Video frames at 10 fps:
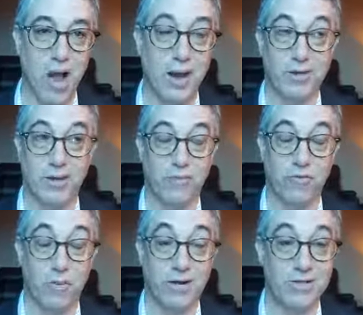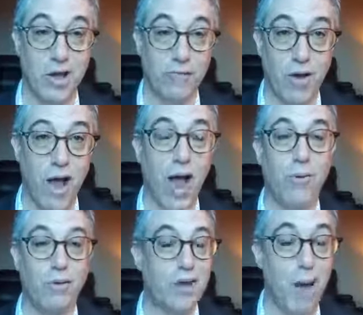I think for myself, I
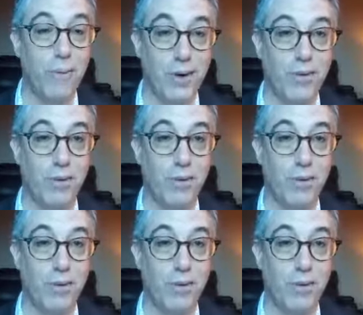would not be a